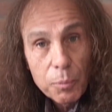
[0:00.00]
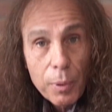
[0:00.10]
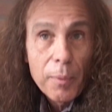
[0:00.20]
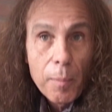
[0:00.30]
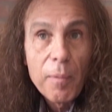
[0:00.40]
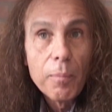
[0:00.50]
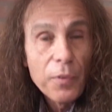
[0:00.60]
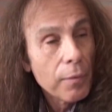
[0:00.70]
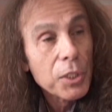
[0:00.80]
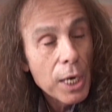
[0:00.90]
It was probably my
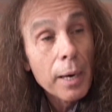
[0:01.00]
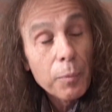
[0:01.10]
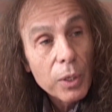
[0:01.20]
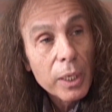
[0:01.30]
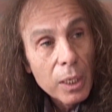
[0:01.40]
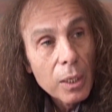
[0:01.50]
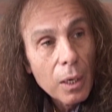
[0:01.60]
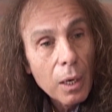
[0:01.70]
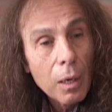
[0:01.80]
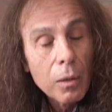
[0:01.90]
favorite time, really.
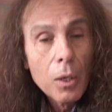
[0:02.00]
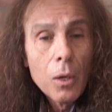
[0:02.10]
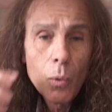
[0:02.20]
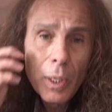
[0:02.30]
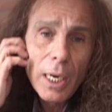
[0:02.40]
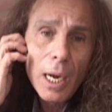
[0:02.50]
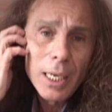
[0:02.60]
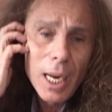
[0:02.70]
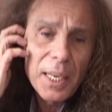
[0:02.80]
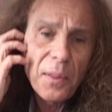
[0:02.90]
Yeah, uh, was it? Well, I, I
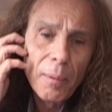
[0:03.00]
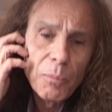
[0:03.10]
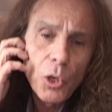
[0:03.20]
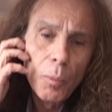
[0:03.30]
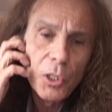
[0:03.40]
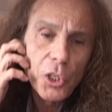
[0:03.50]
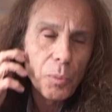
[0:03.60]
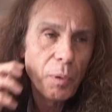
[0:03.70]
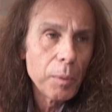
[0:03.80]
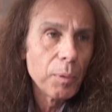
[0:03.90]
liked them so much
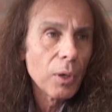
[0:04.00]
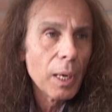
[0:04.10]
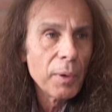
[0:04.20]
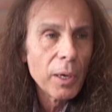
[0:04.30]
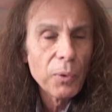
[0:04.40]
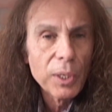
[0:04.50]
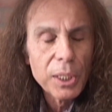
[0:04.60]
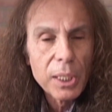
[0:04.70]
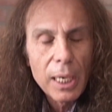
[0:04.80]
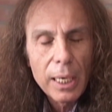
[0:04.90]
as people. I mean, I
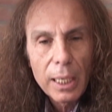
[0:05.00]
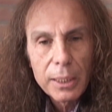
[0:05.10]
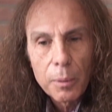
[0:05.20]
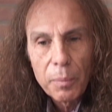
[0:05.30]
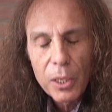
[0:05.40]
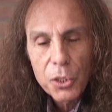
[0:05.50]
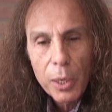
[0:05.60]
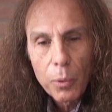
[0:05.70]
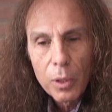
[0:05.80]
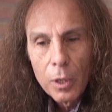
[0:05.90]
really did. I liked them because
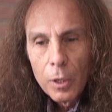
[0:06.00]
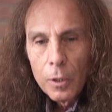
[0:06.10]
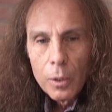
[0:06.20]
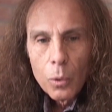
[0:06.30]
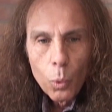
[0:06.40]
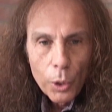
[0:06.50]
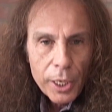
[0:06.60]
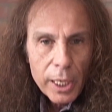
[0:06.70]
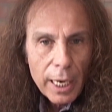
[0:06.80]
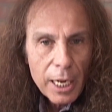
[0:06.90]
they were
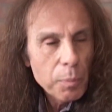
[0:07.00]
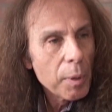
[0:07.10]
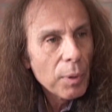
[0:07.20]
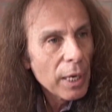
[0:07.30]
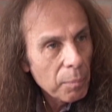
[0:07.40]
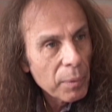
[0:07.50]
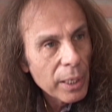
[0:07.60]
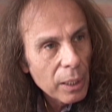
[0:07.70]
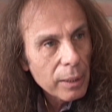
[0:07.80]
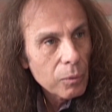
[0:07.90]
working class people like
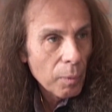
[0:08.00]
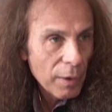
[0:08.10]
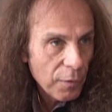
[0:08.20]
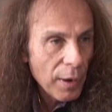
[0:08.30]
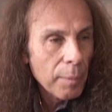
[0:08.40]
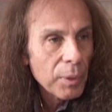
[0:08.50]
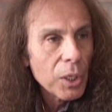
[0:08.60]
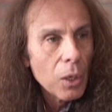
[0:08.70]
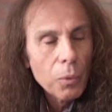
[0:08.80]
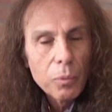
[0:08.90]
me, like my
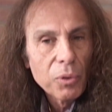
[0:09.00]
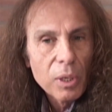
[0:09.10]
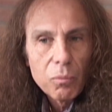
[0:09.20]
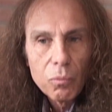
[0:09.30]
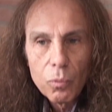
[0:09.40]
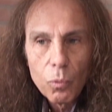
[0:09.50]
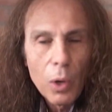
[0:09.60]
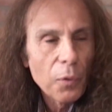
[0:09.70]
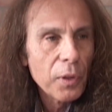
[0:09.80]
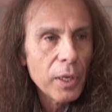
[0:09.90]
family. You know, we were in a
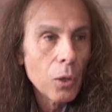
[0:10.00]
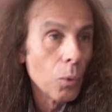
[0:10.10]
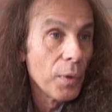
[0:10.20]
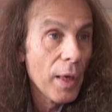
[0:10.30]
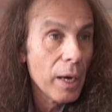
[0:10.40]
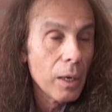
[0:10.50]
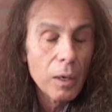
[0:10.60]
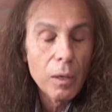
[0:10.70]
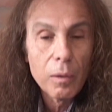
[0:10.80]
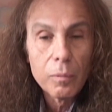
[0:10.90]
wealthy, you know, were they? Uh,
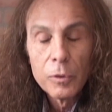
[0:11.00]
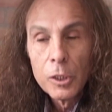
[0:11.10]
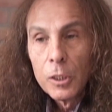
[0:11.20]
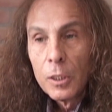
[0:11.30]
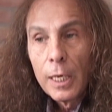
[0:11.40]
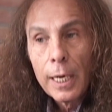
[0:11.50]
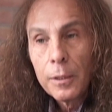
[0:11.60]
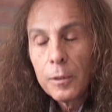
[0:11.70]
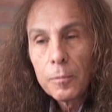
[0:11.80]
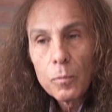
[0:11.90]
mm-hmm. Uh,
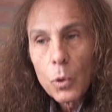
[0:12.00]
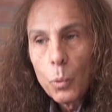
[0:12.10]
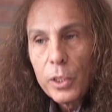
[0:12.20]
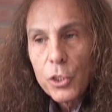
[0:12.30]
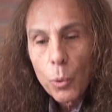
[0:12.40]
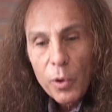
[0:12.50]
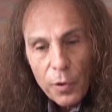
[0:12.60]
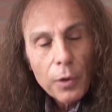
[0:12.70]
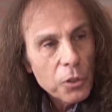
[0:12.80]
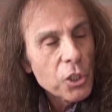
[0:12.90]
and we, so we
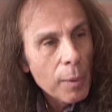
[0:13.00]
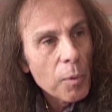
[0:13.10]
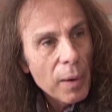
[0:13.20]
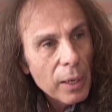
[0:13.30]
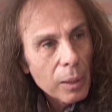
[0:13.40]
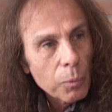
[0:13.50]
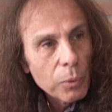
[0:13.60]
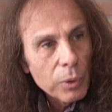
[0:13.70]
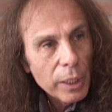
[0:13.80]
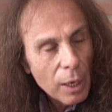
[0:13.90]
felt the same about it, and
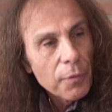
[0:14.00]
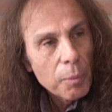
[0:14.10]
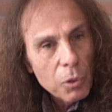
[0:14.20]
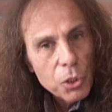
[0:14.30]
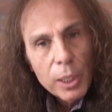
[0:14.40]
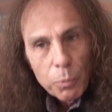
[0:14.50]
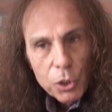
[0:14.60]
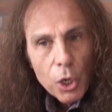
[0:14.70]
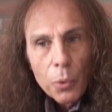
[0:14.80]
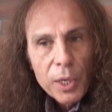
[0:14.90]
we really loved the music. And
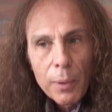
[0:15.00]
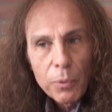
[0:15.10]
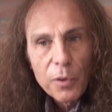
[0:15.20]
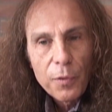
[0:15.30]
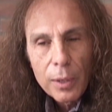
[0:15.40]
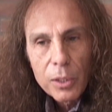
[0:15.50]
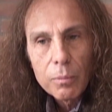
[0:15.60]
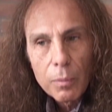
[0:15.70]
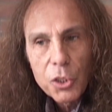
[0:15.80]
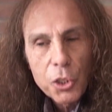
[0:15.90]
with Tony, I really found
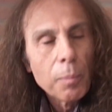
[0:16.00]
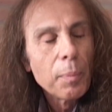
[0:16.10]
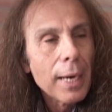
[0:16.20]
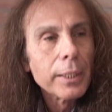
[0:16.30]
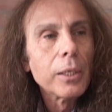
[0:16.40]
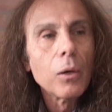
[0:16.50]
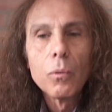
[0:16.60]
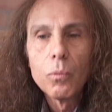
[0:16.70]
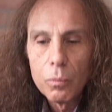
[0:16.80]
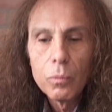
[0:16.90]
a, a
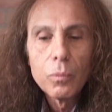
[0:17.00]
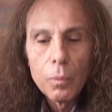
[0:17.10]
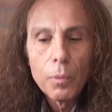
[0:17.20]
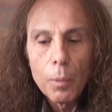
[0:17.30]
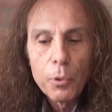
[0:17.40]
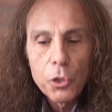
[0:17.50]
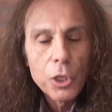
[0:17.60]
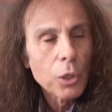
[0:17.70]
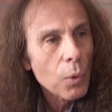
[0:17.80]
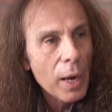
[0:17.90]
simpatico
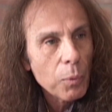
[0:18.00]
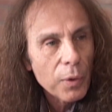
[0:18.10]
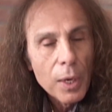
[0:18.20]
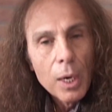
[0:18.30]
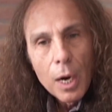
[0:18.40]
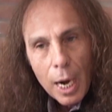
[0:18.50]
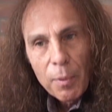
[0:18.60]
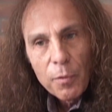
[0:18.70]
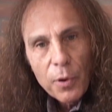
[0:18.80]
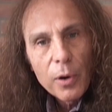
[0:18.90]
person to write with. Nice. I've
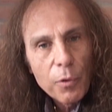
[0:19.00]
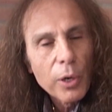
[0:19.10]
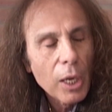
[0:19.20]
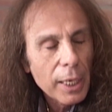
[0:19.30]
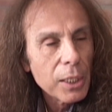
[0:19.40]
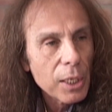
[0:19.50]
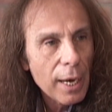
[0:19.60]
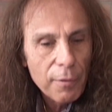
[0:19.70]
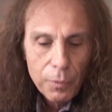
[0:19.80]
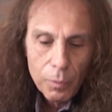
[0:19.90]
been very, very lucky to
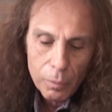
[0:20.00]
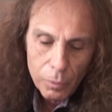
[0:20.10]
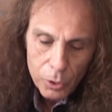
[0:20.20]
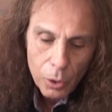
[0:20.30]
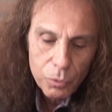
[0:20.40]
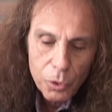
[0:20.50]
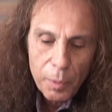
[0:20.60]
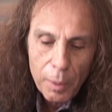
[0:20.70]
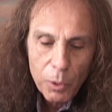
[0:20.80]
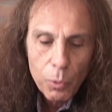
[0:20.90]
have, you know, to
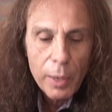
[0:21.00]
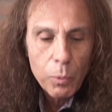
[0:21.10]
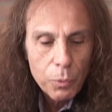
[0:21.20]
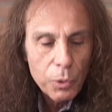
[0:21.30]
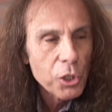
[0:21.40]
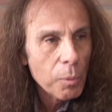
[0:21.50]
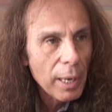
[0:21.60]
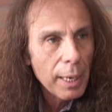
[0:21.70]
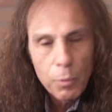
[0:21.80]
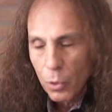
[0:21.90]
be able to write with Ritchie
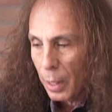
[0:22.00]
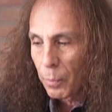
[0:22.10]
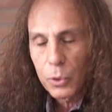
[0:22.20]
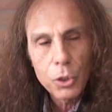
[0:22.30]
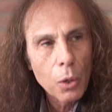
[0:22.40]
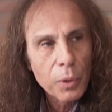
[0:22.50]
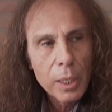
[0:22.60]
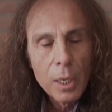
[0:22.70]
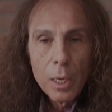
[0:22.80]
Blackmore and with Tony.